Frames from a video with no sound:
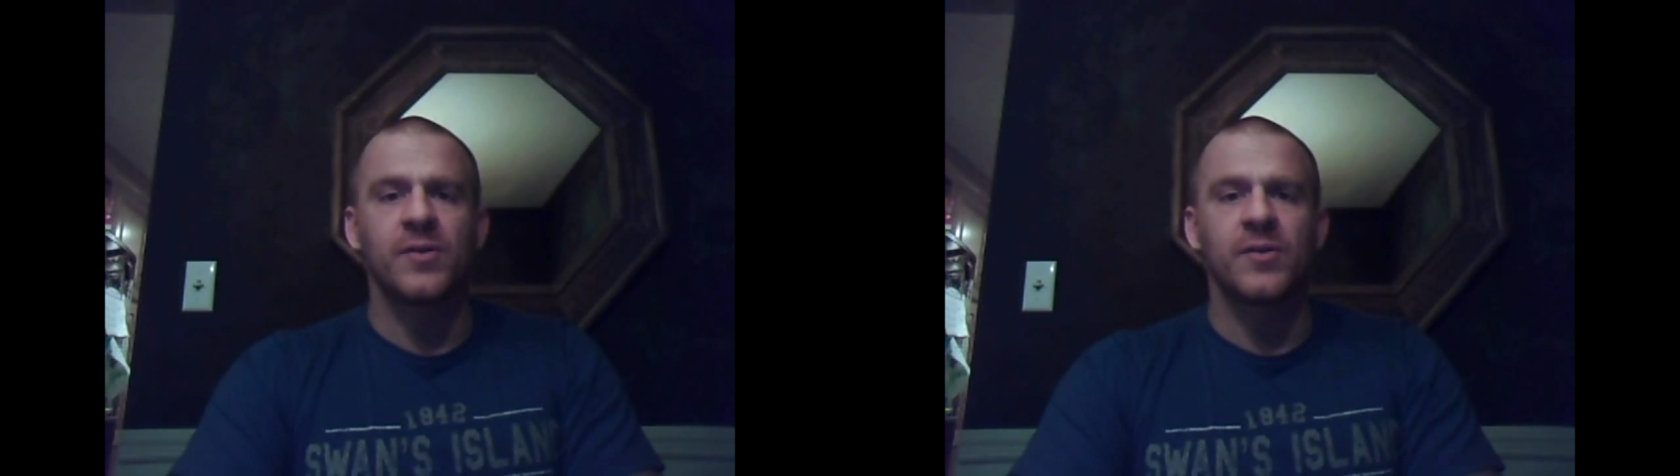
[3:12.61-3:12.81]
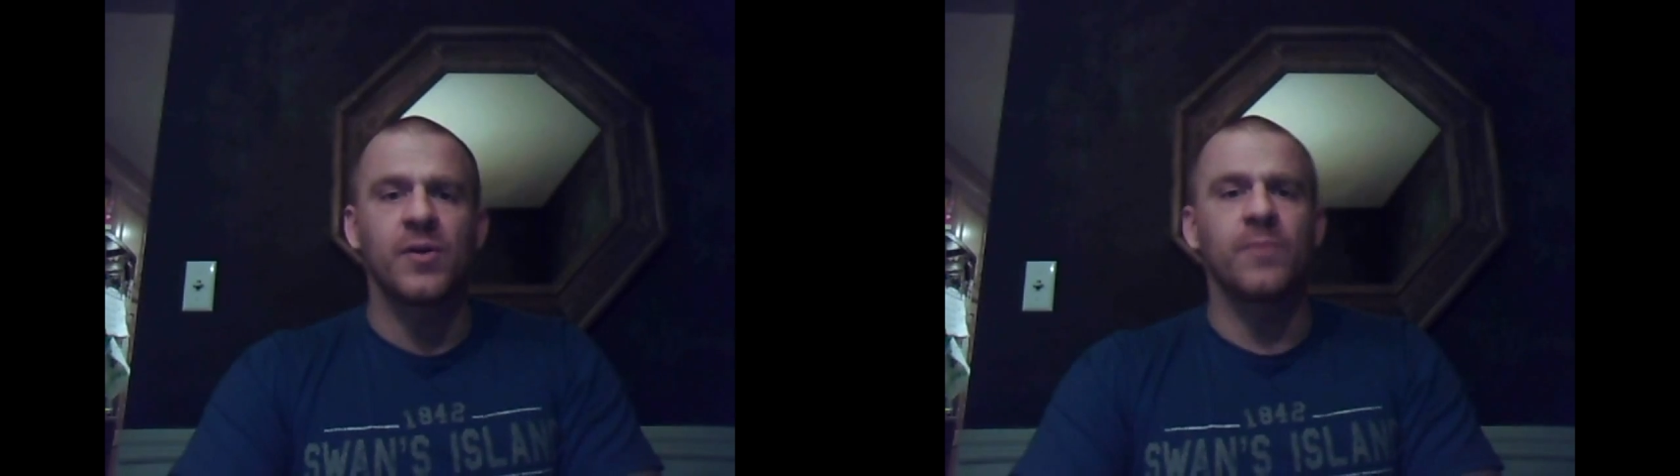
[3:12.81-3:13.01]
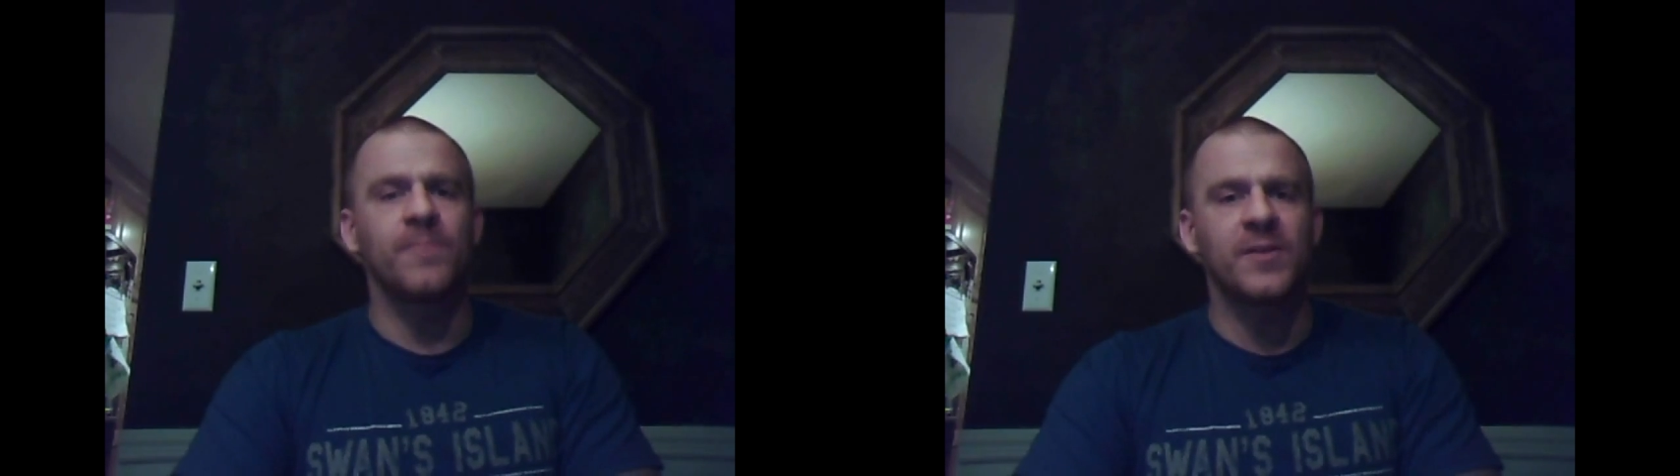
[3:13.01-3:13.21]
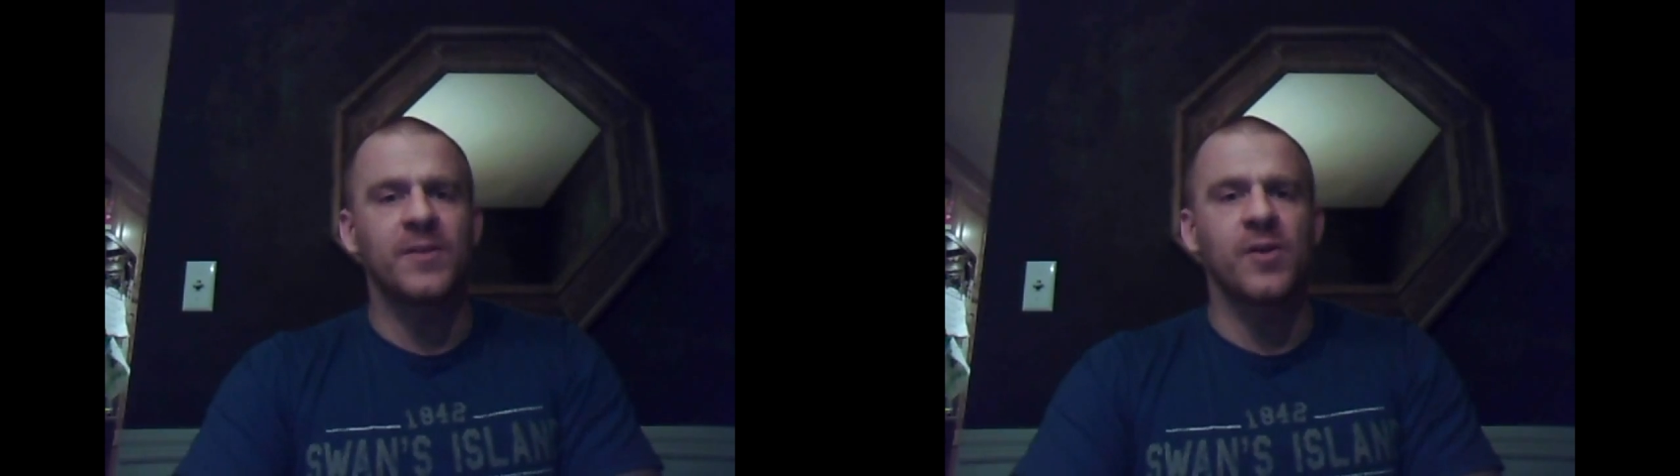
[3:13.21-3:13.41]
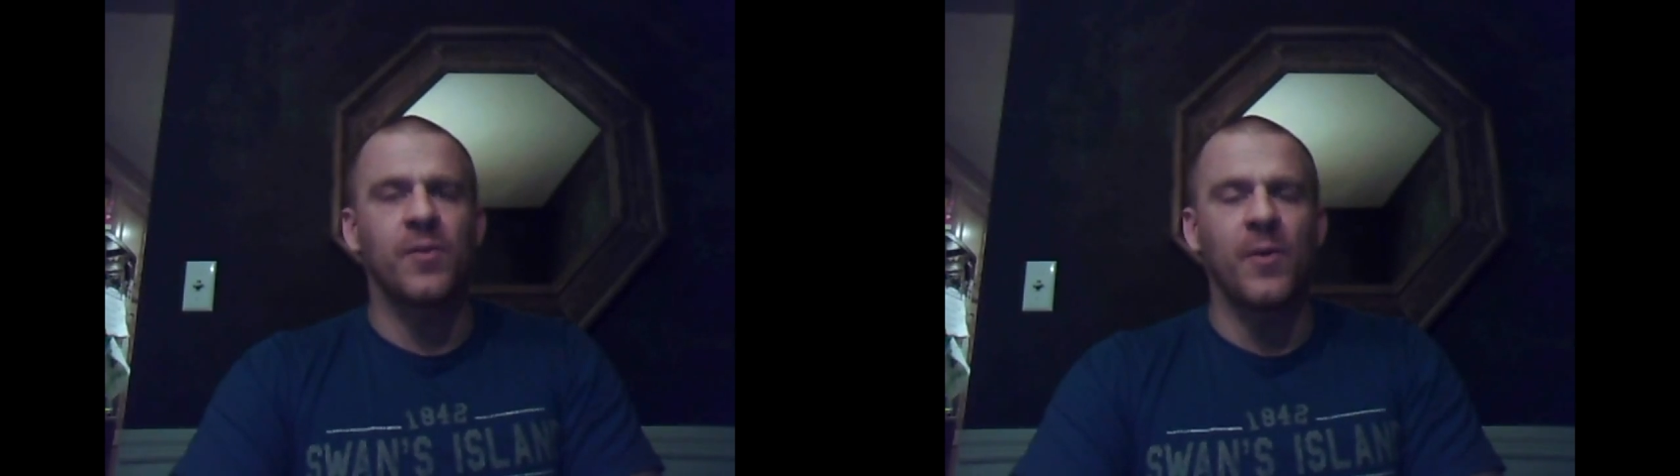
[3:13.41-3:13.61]
So
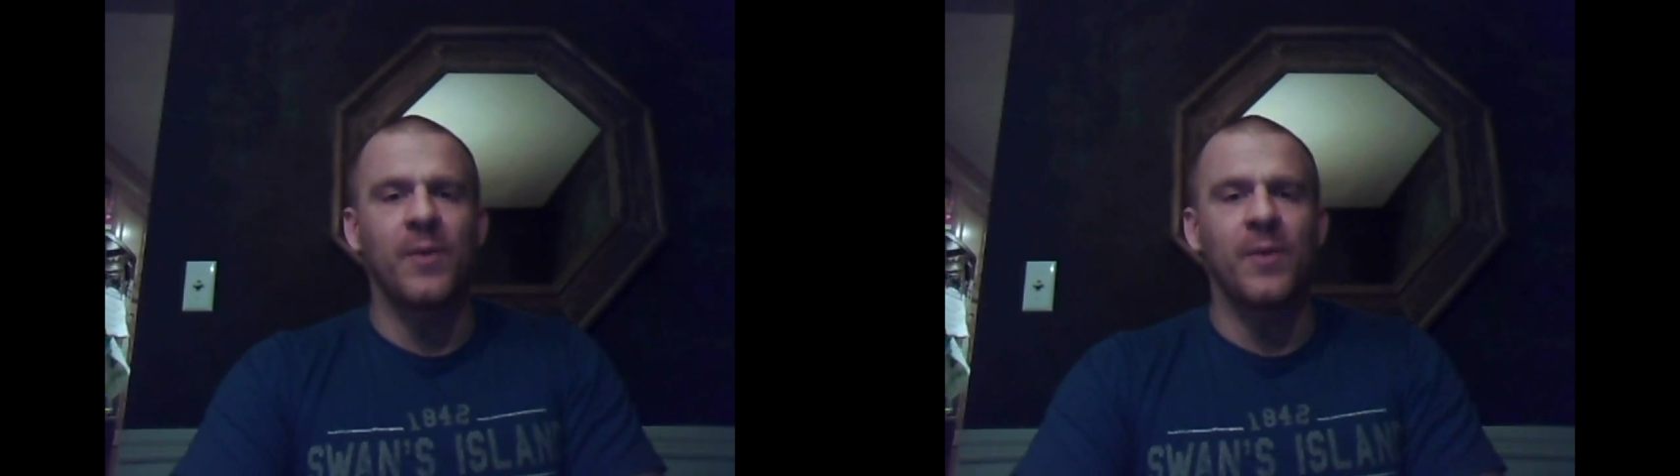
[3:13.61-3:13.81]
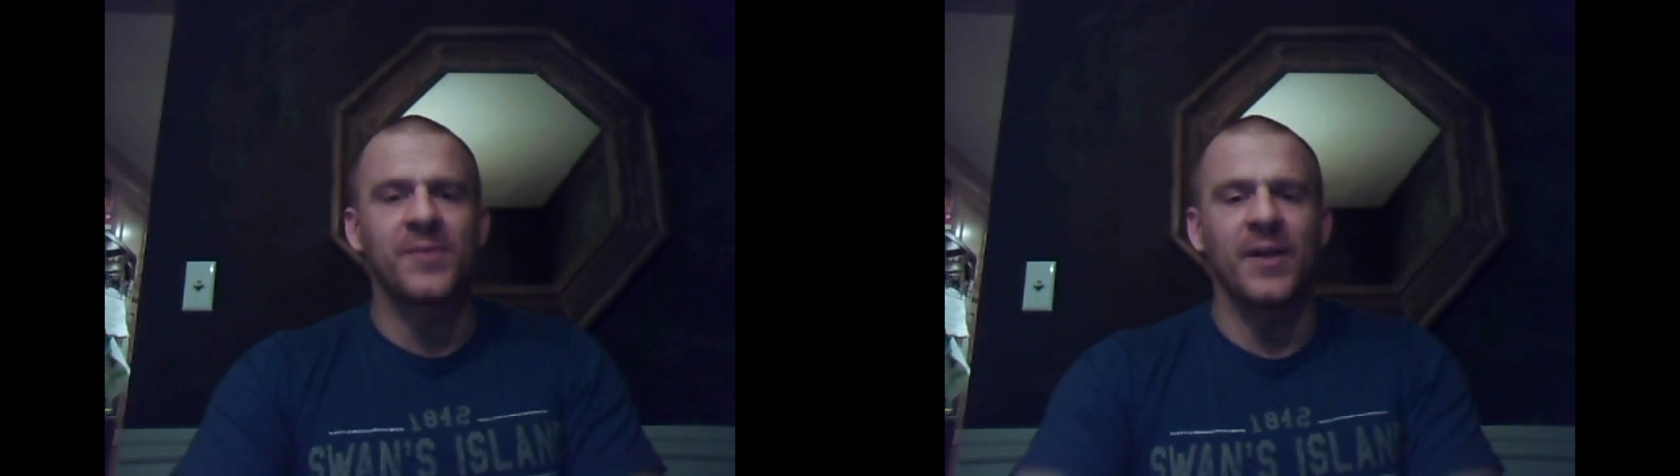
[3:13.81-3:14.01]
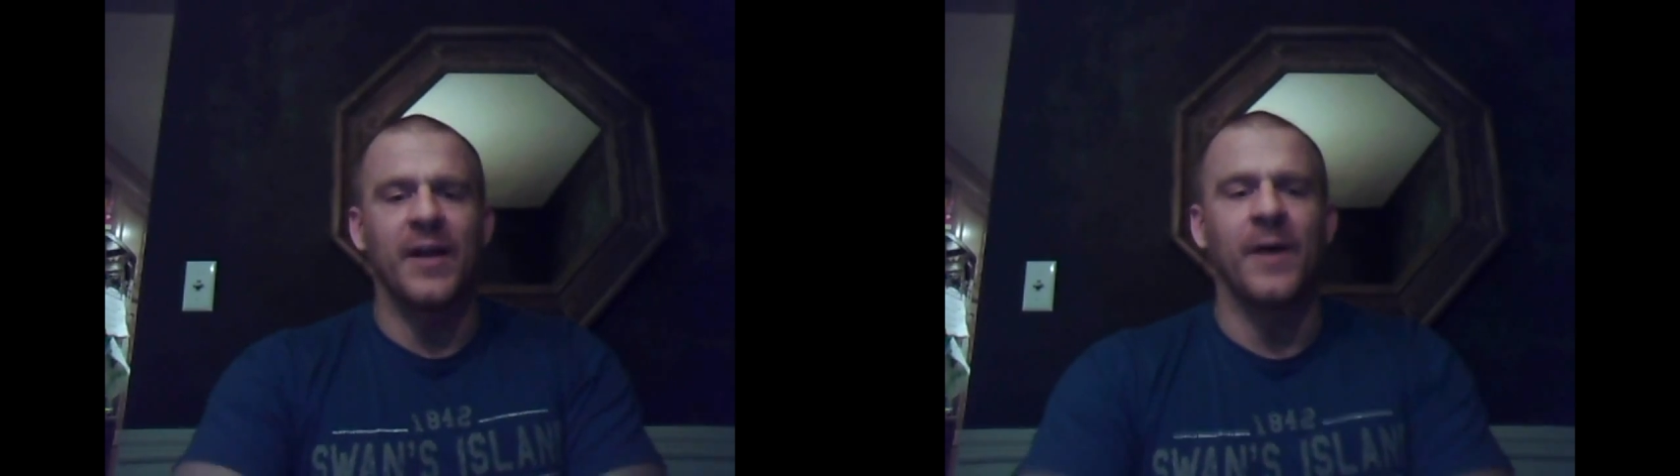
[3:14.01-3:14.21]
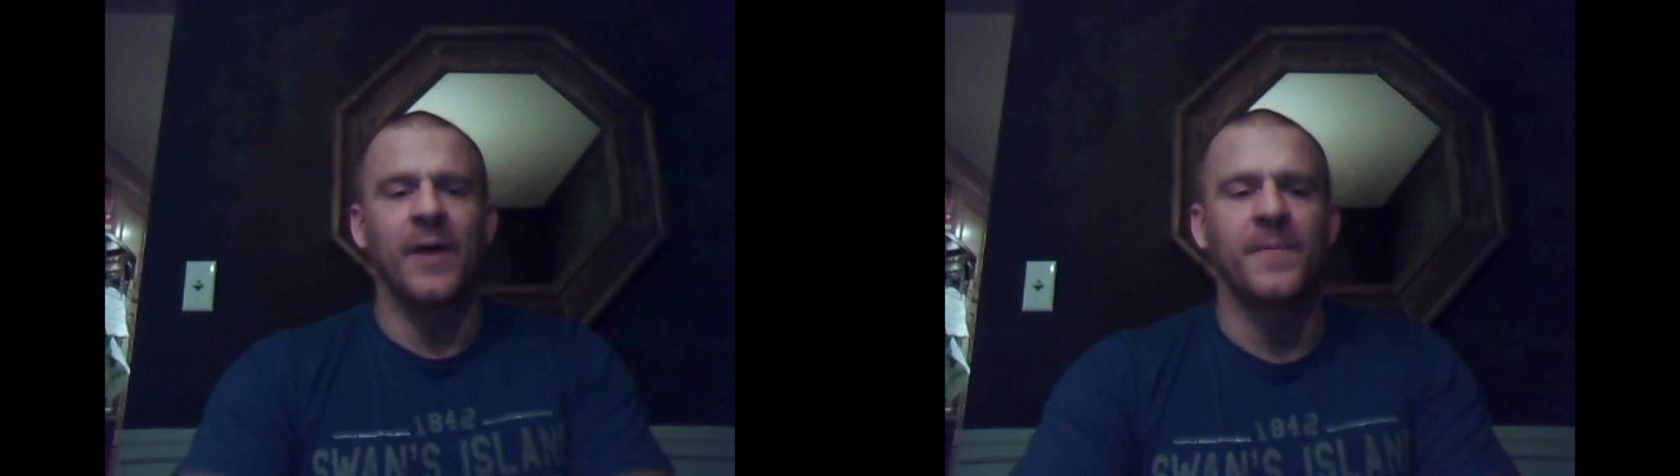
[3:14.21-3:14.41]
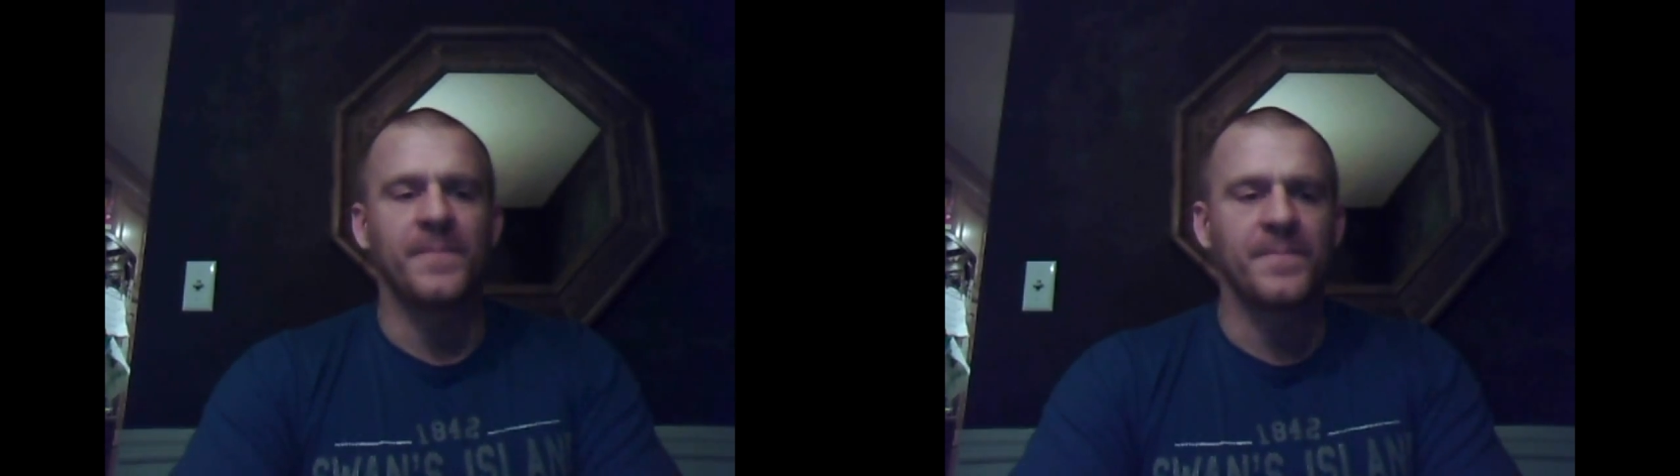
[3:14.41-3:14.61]
let's go to my website now.